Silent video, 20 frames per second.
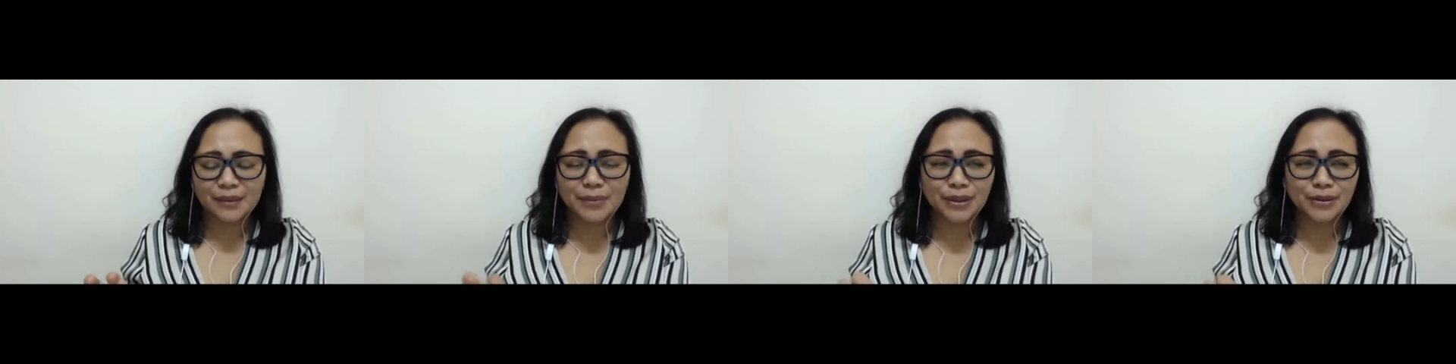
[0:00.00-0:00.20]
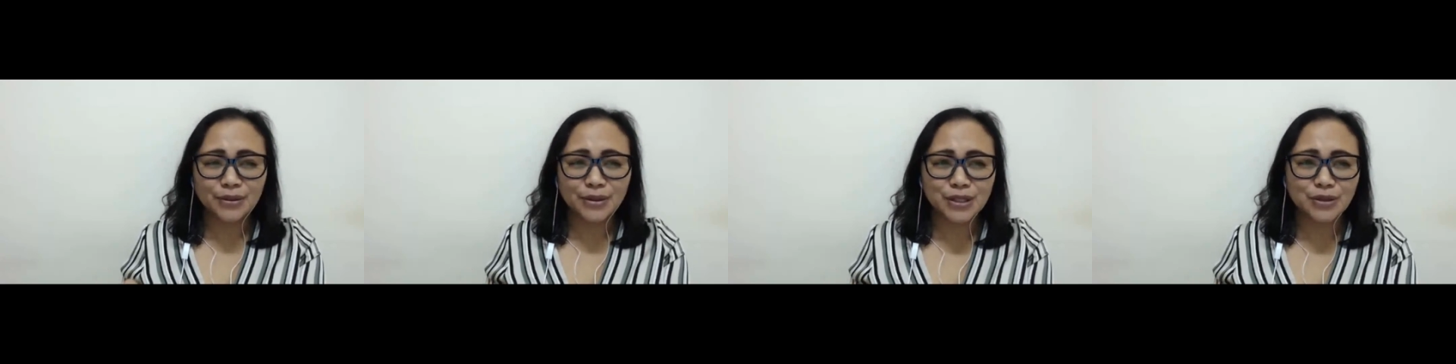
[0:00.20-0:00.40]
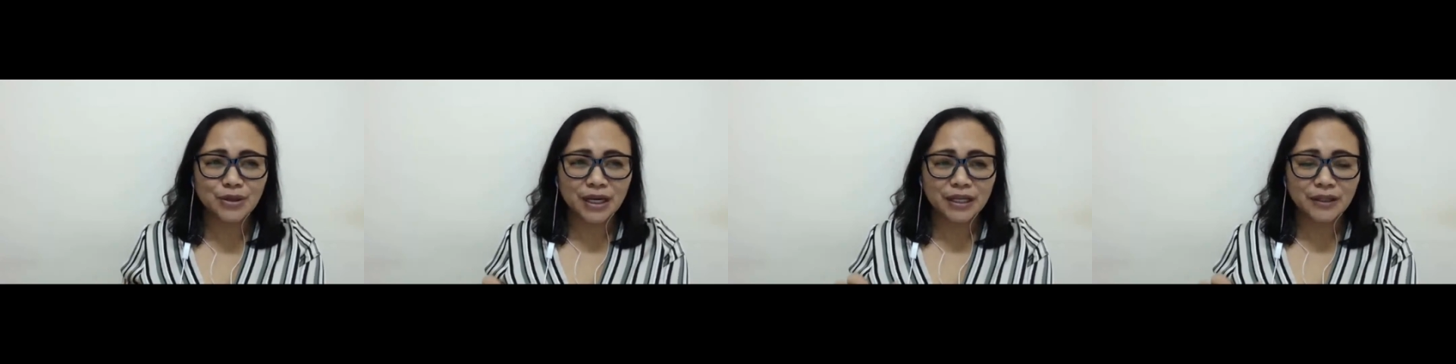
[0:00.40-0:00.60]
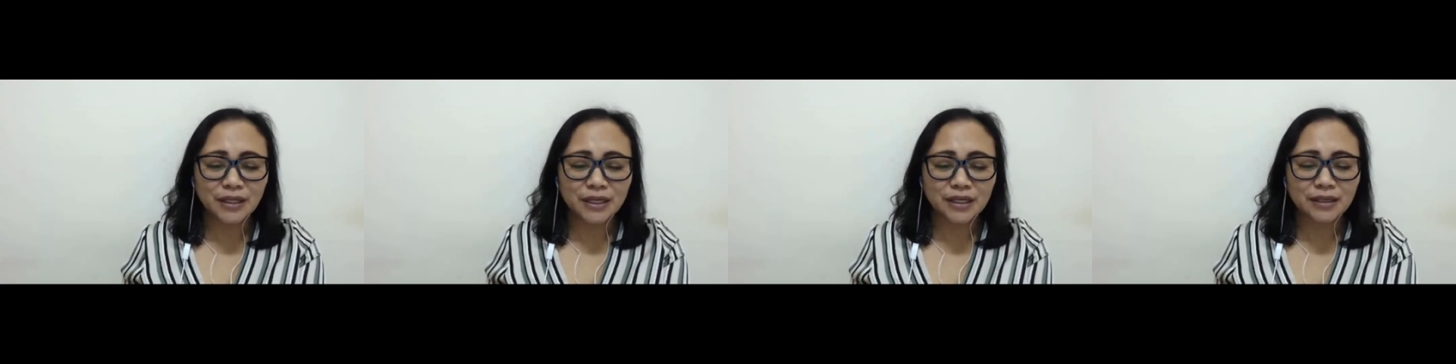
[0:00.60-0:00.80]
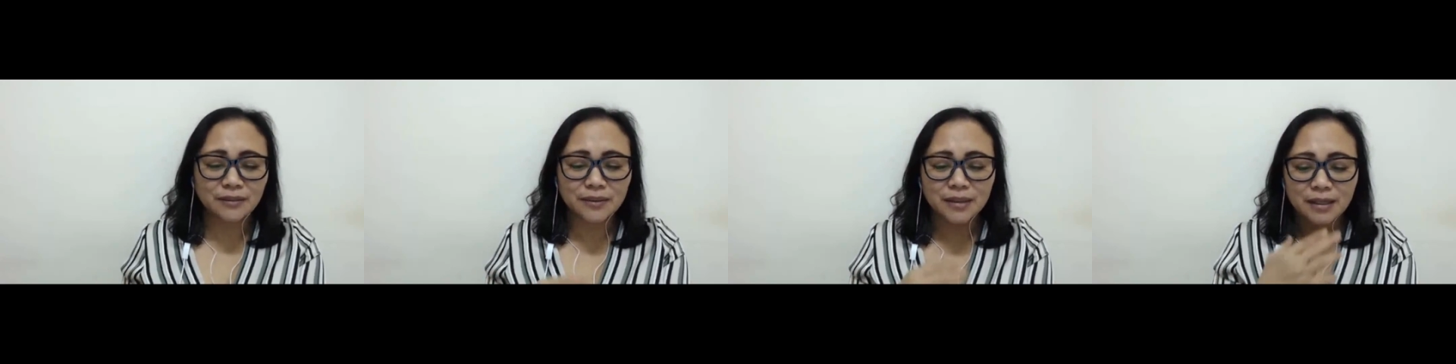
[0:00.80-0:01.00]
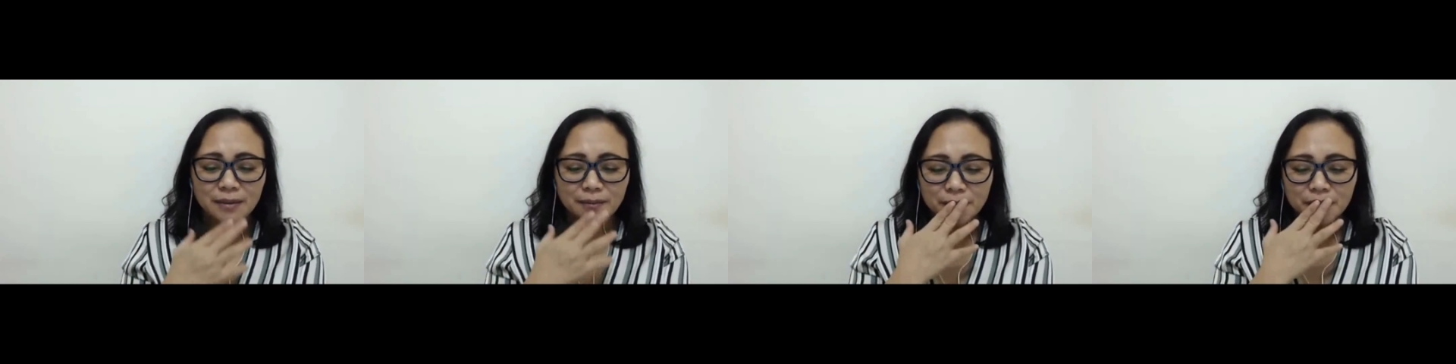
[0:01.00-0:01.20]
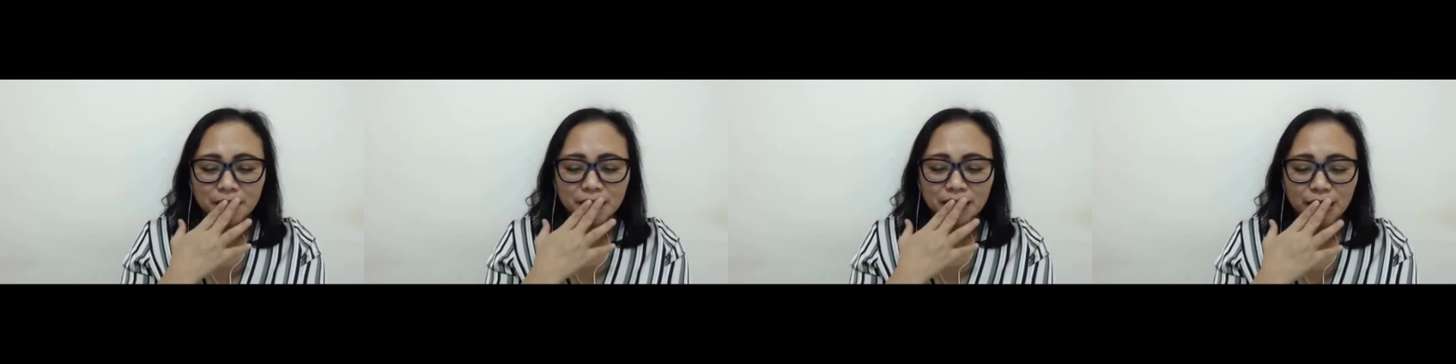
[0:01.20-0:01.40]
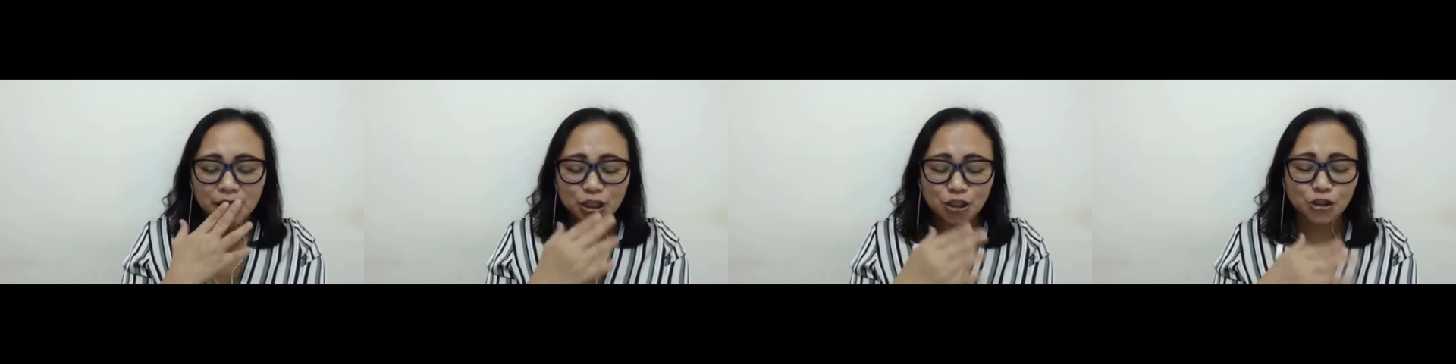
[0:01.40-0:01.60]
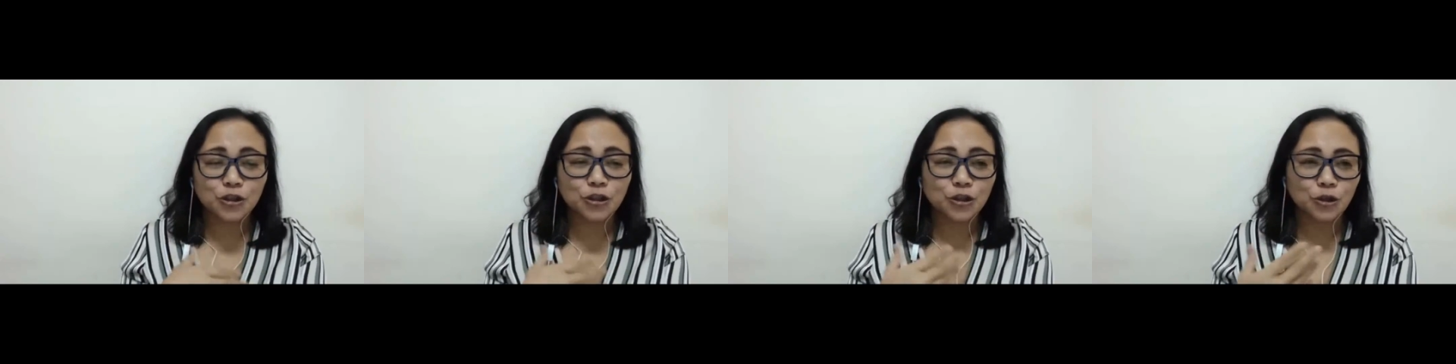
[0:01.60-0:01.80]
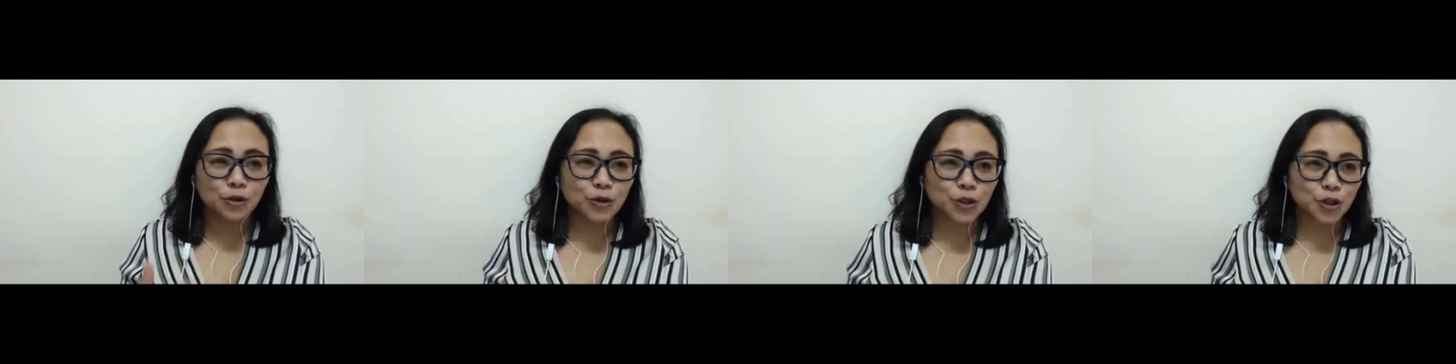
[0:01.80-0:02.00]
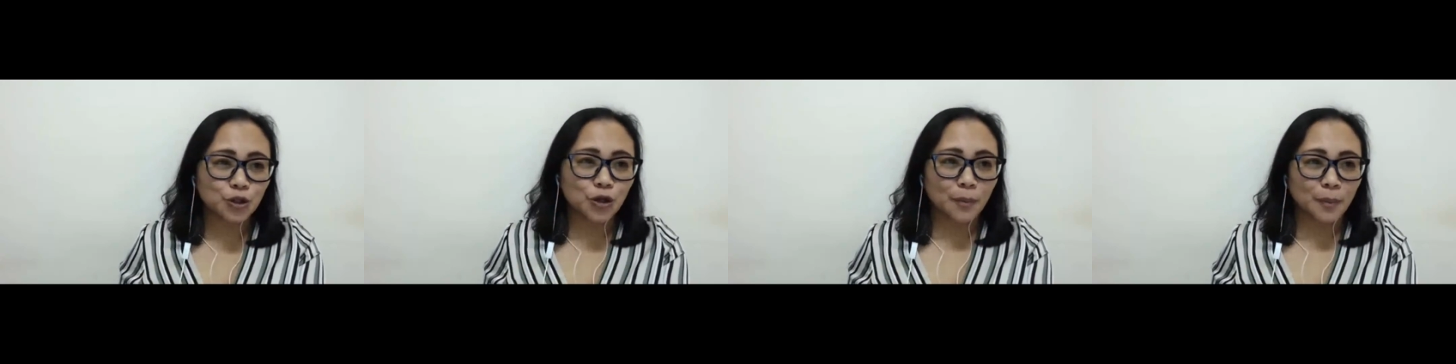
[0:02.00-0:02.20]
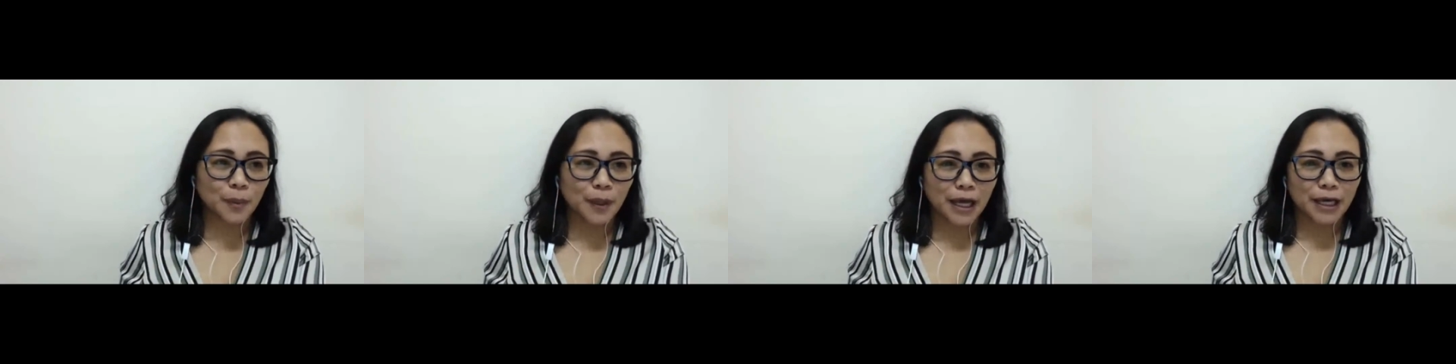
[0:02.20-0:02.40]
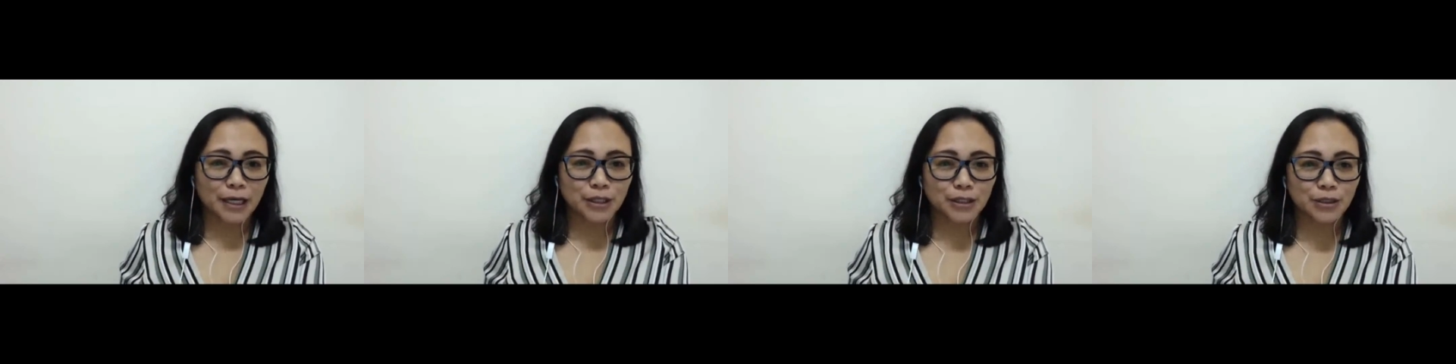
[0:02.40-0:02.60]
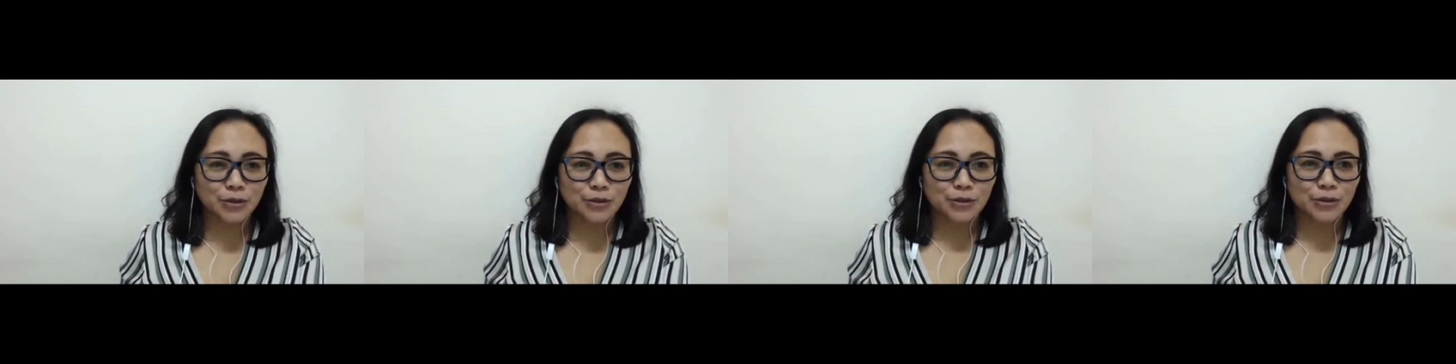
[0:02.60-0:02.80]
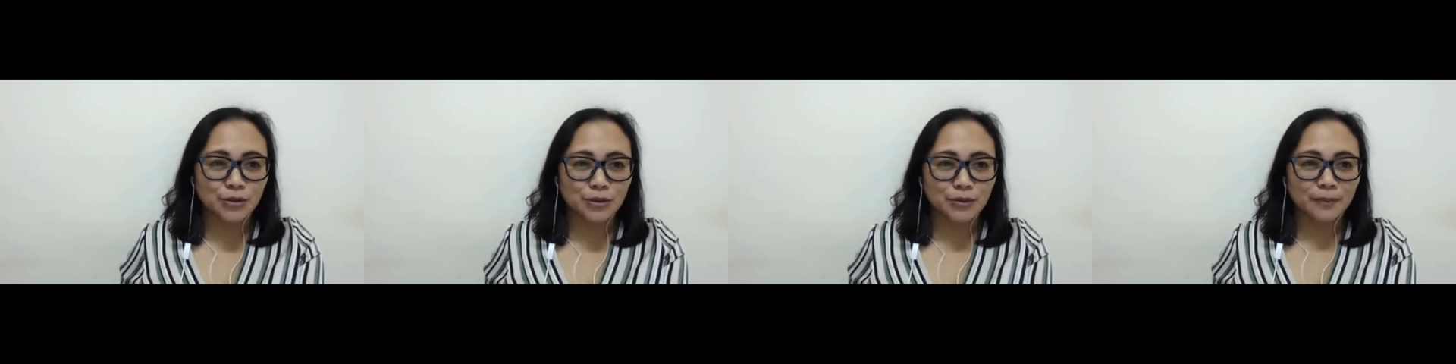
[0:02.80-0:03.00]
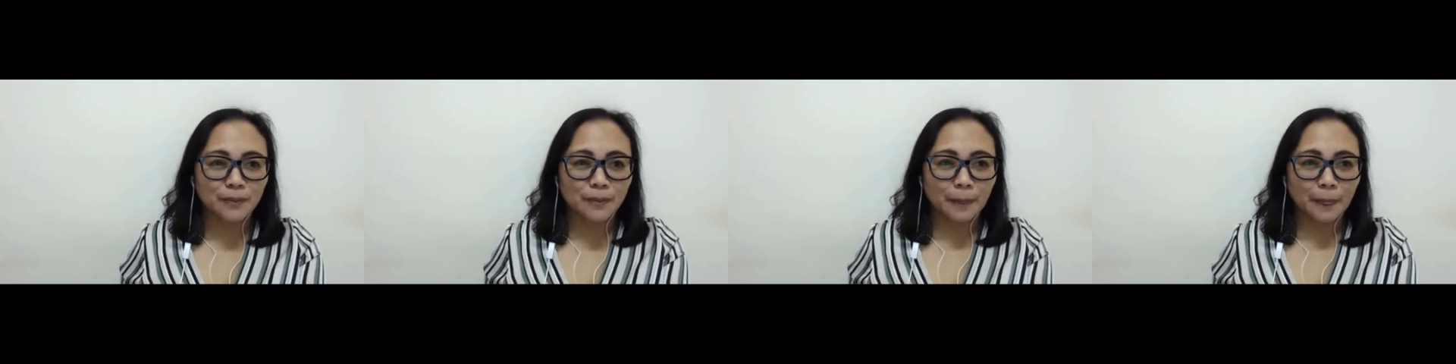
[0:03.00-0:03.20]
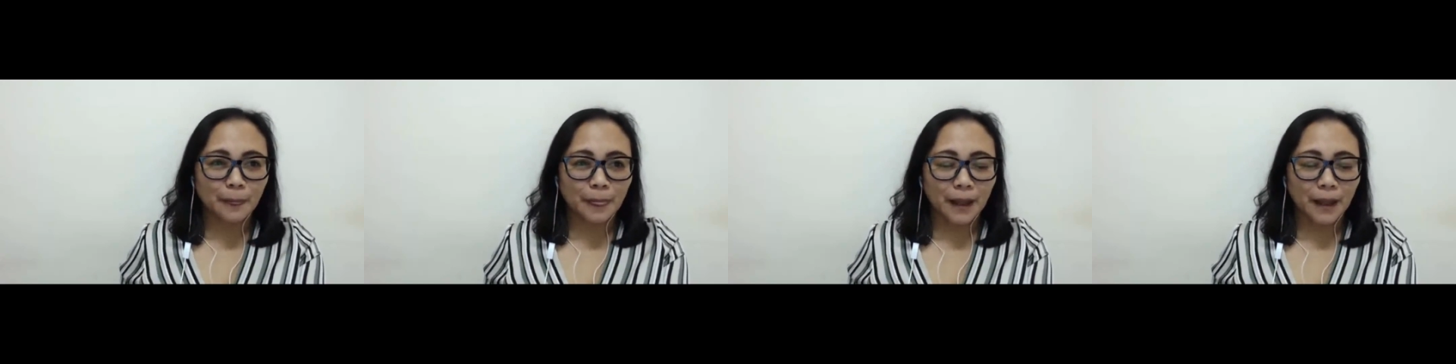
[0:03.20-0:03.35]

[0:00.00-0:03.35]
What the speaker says: But also, I think it should also apply to,